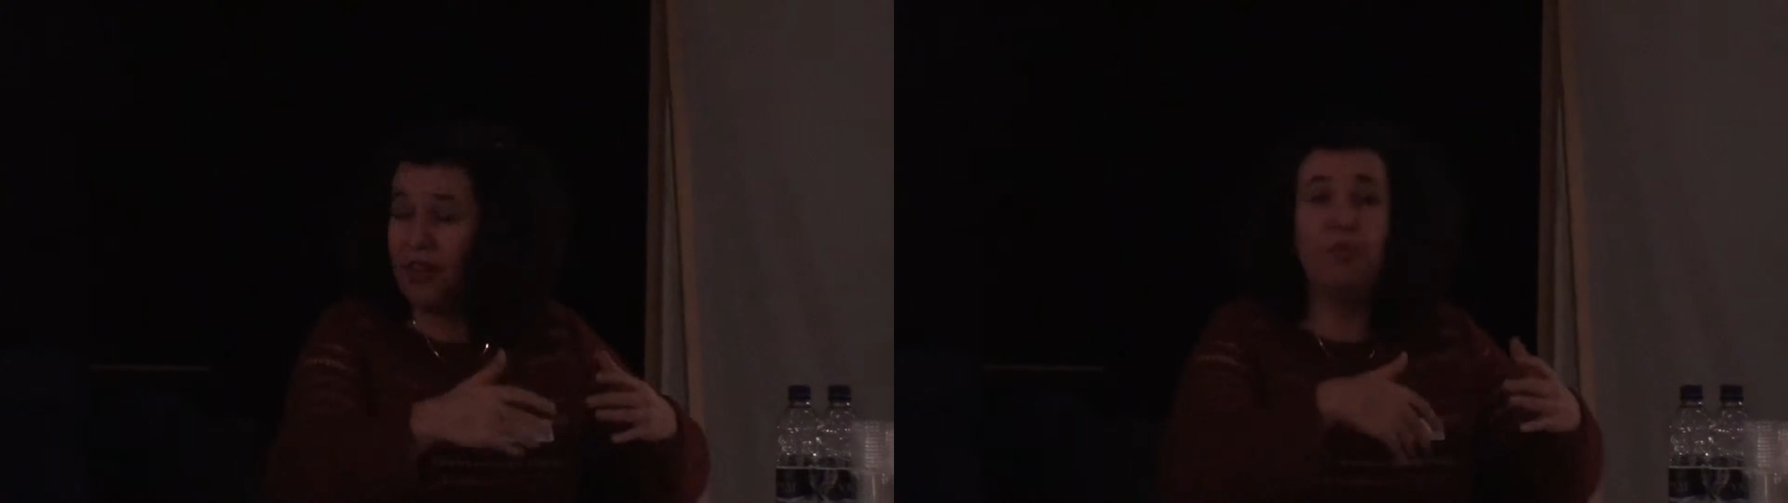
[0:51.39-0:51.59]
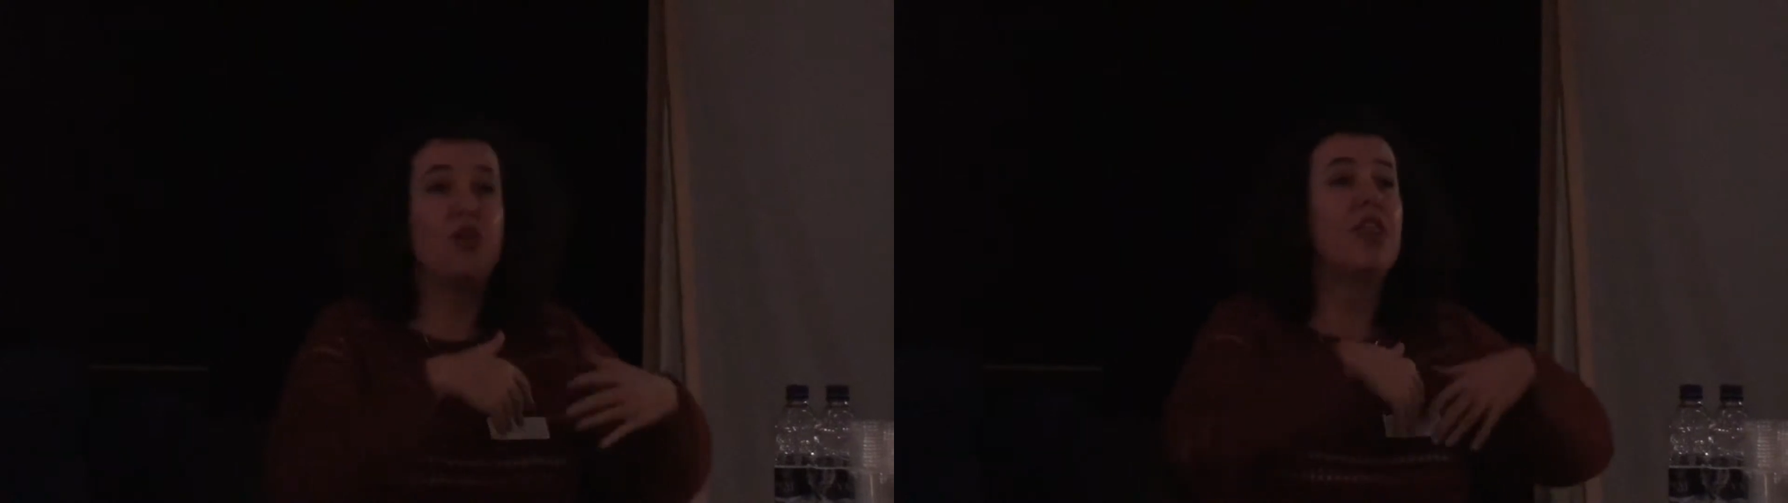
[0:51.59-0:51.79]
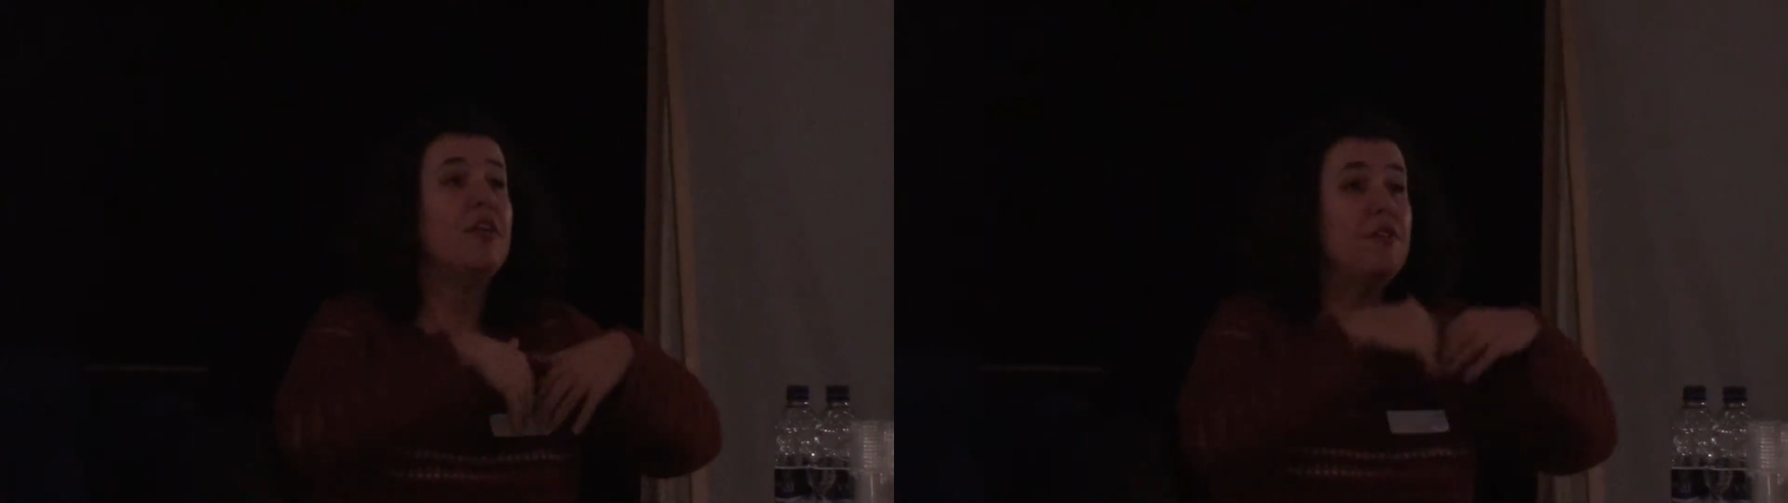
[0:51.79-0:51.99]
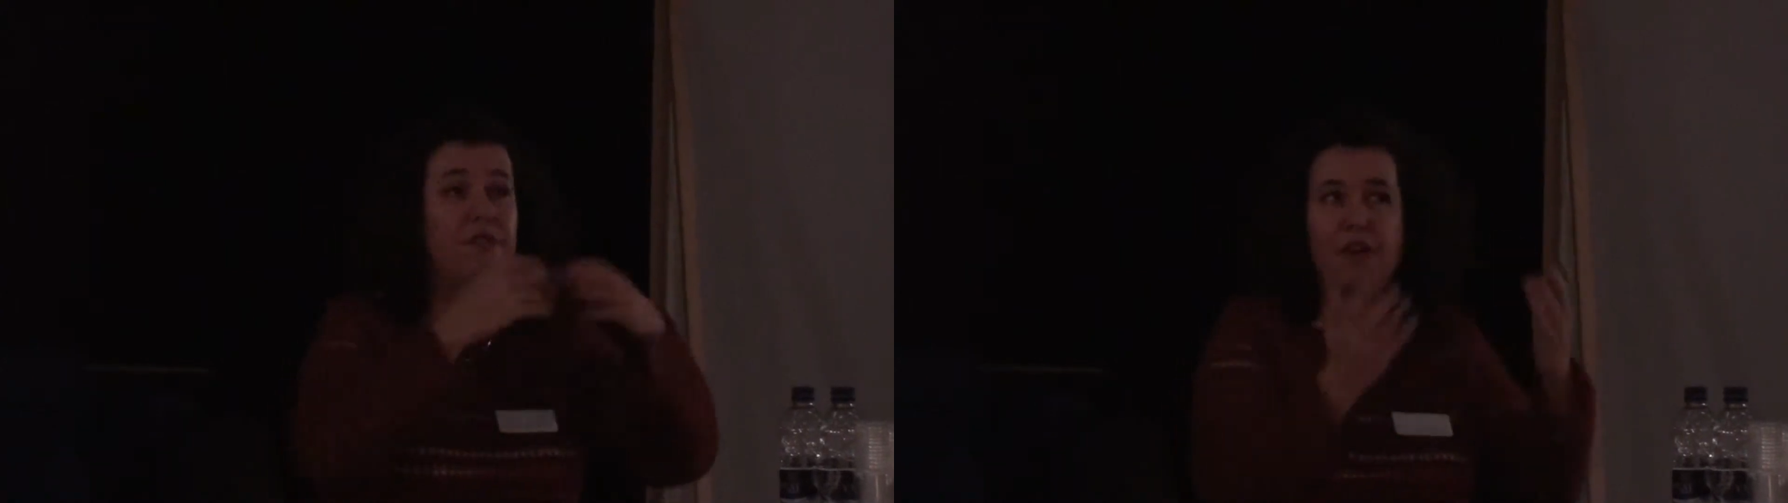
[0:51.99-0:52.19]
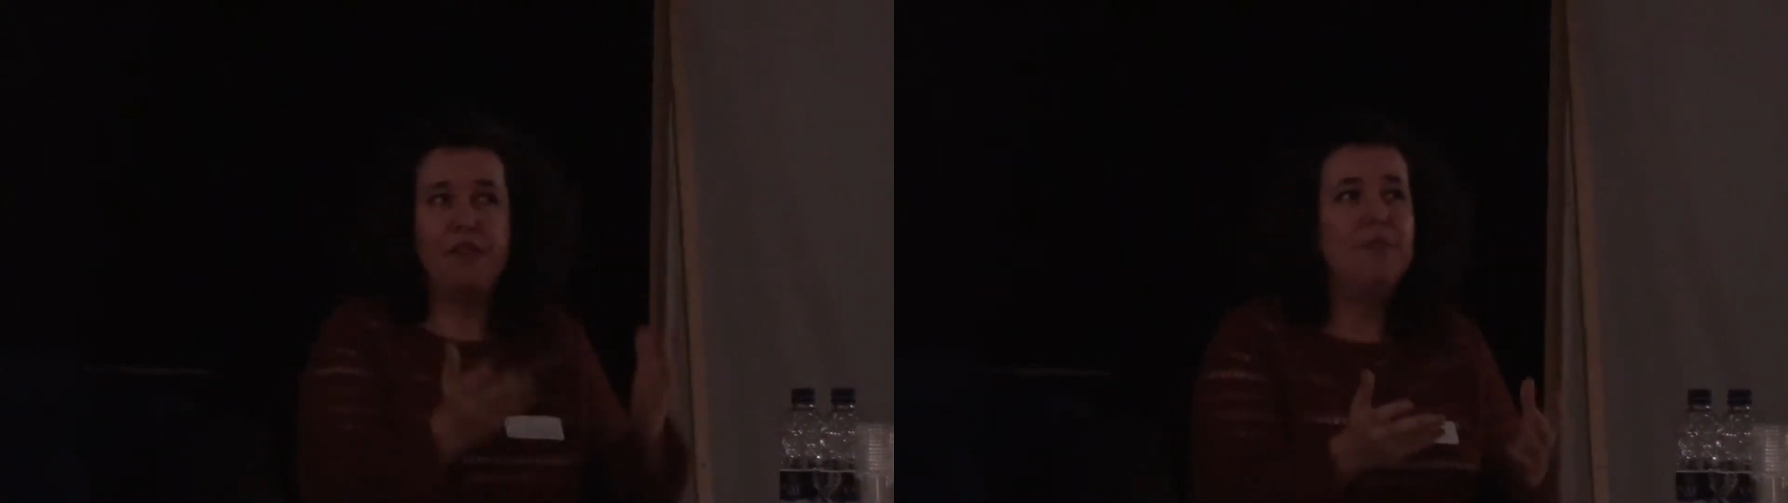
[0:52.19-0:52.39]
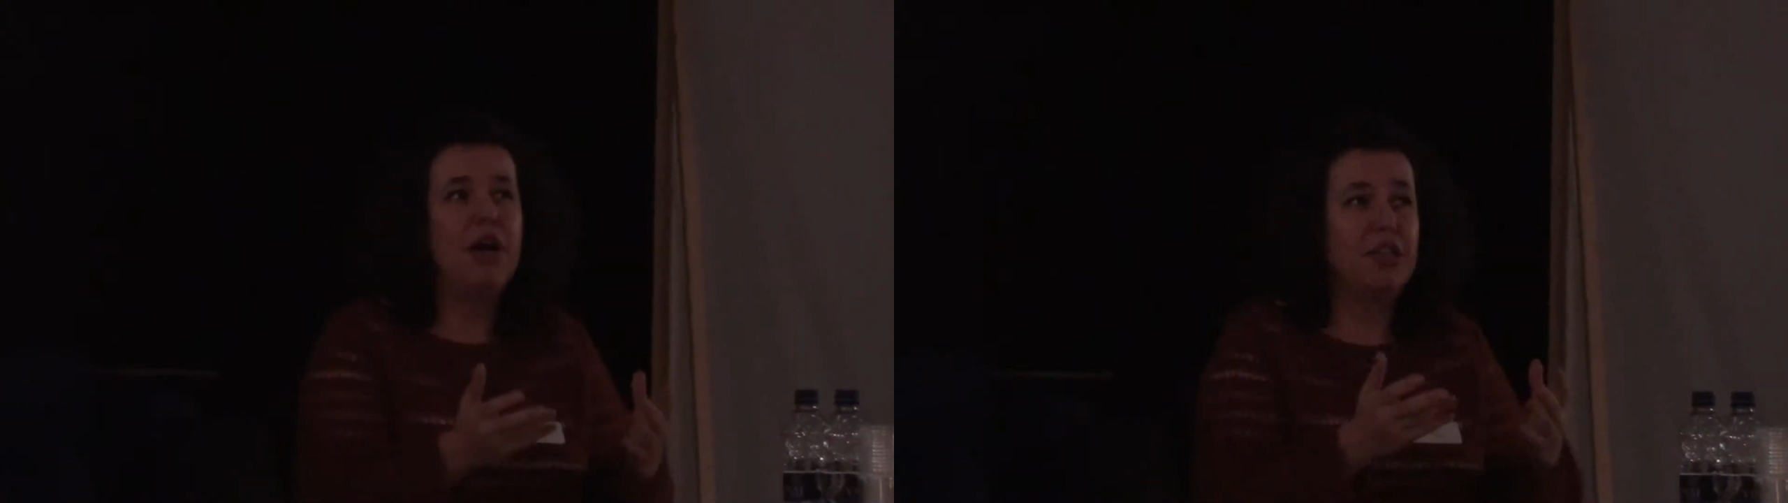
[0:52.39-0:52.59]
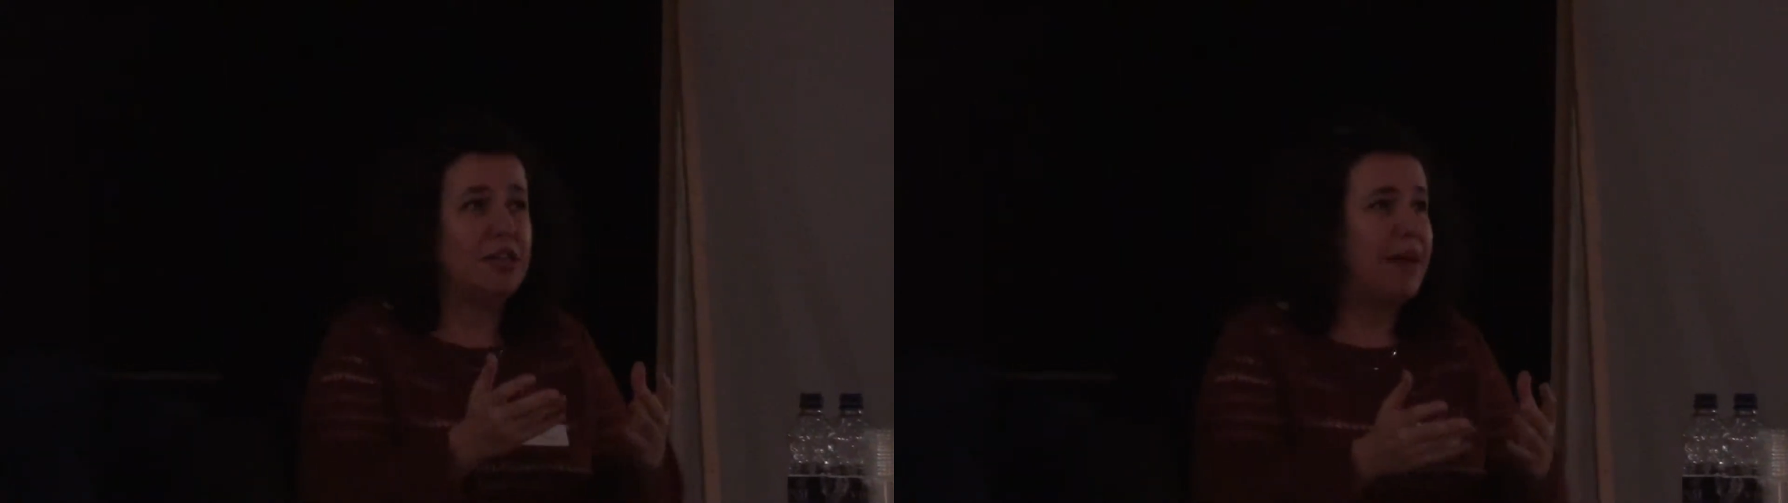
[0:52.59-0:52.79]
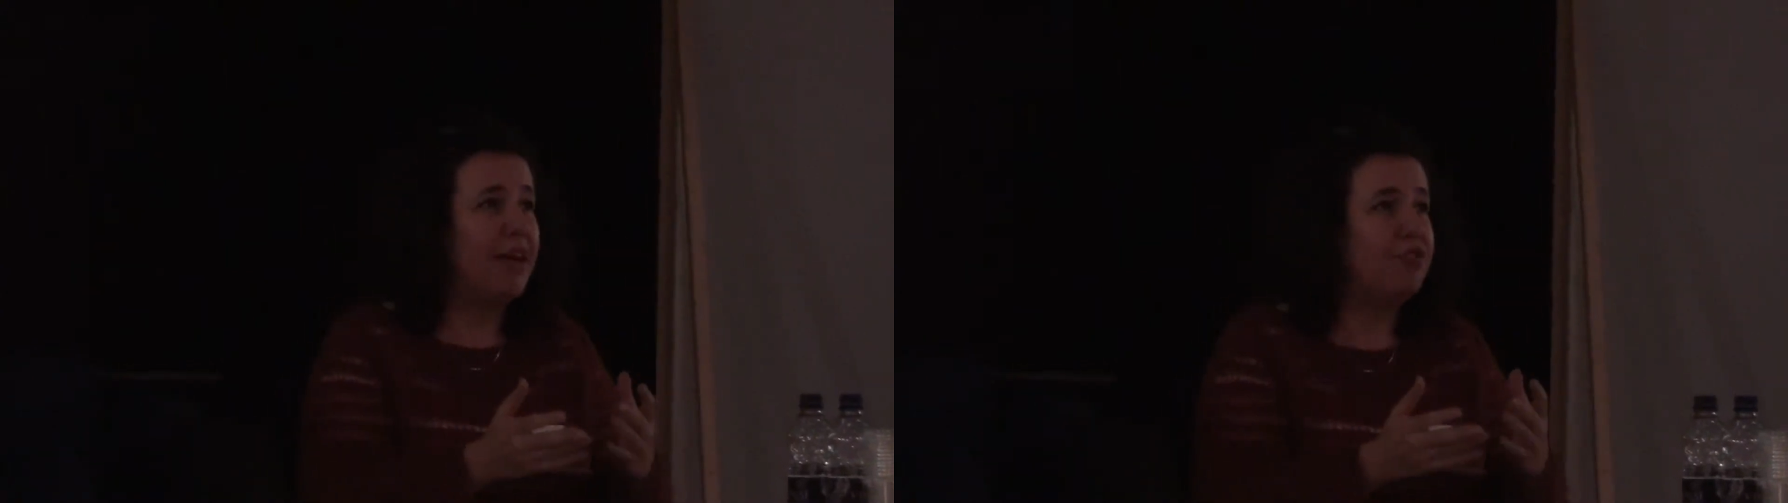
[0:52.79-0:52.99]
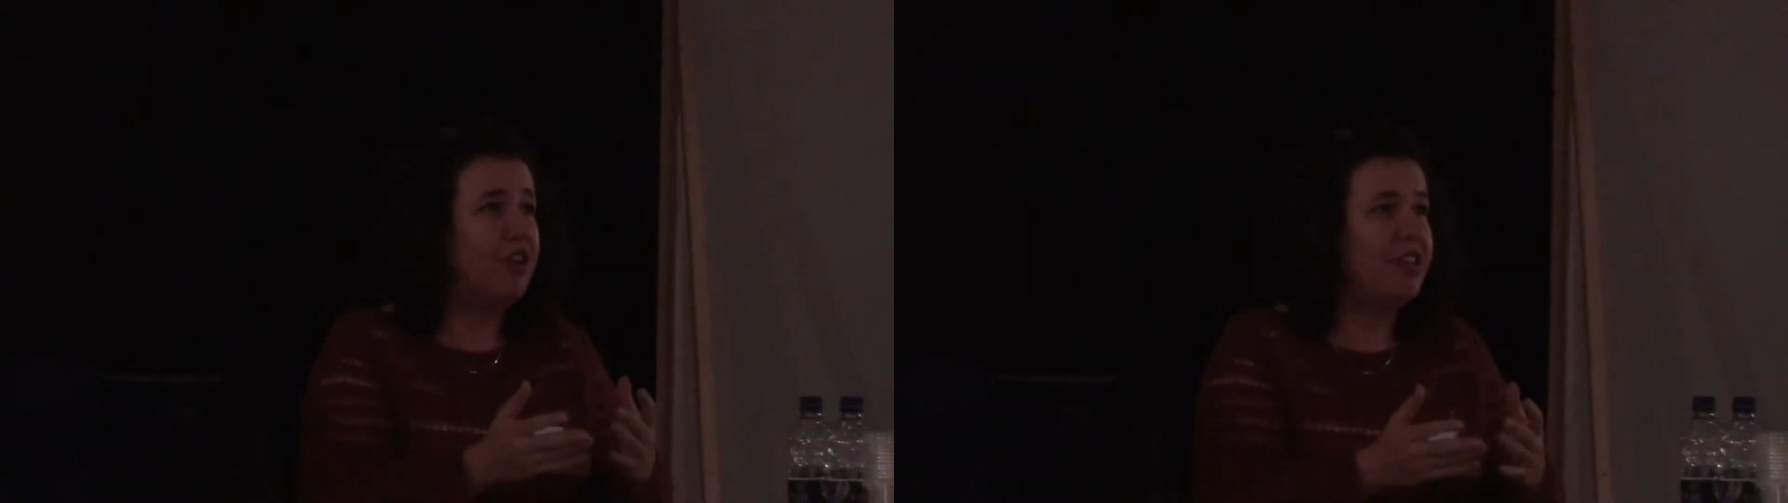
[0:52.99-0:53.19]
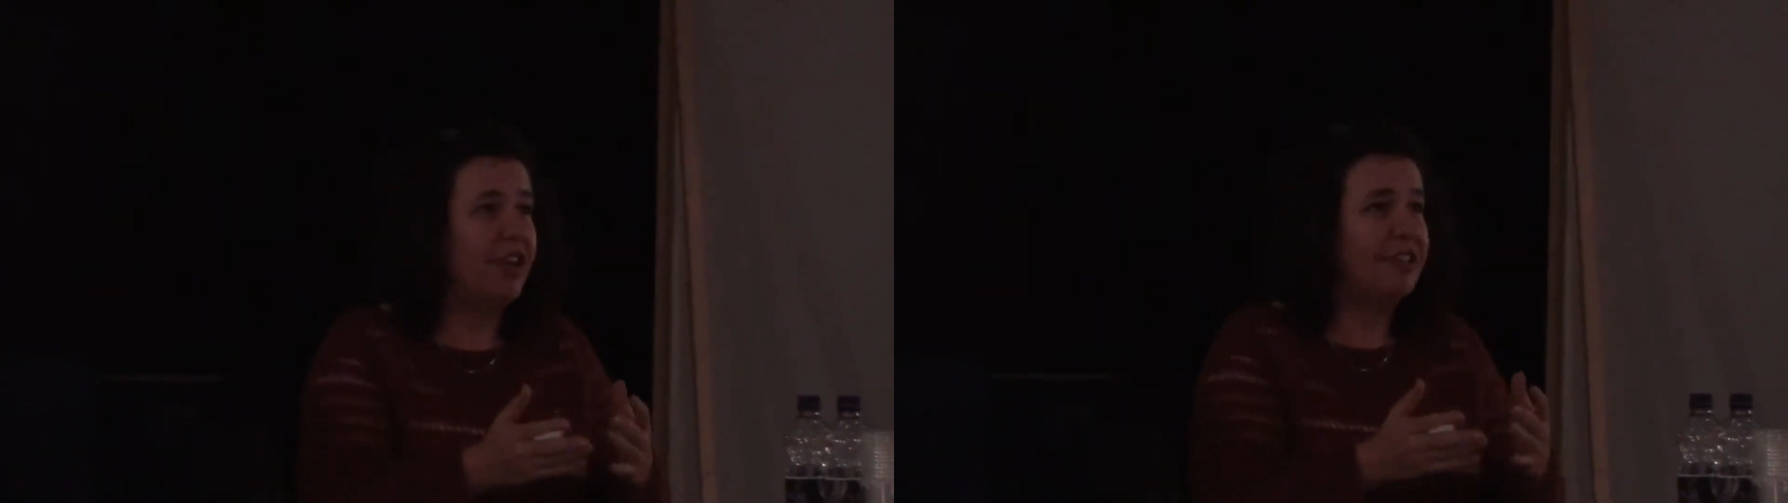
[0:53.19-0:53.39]
it was very much about
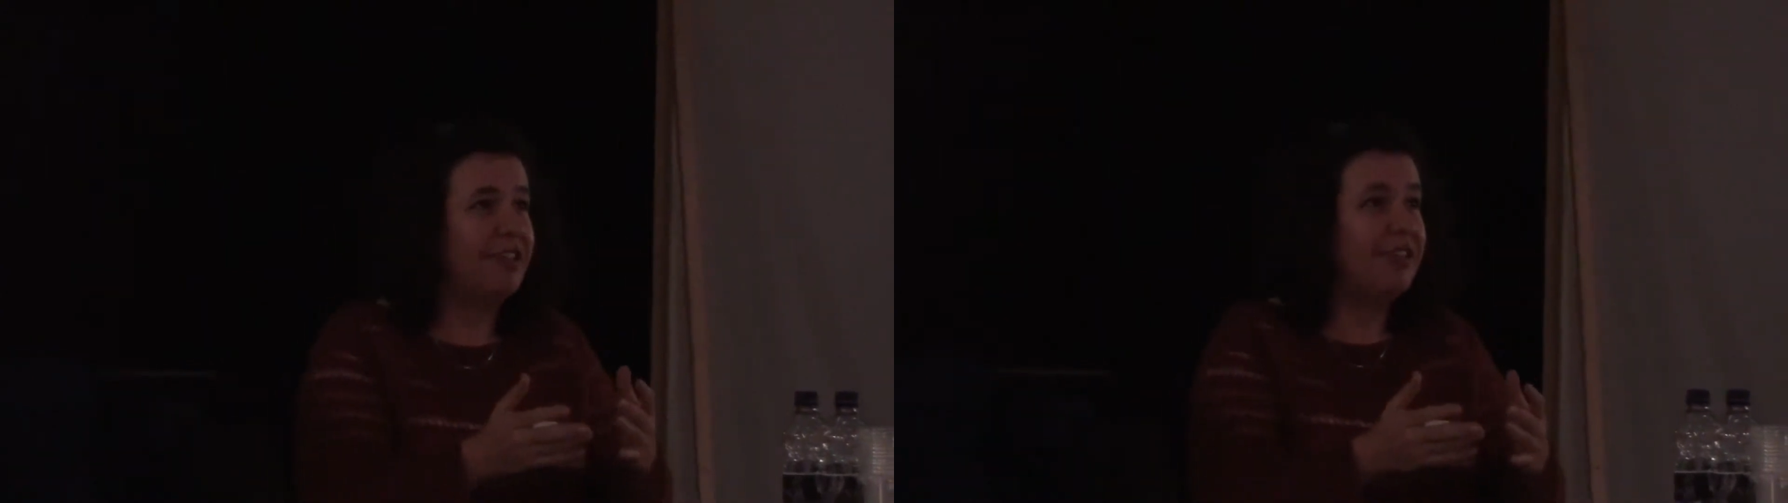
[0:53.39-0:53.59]
trying to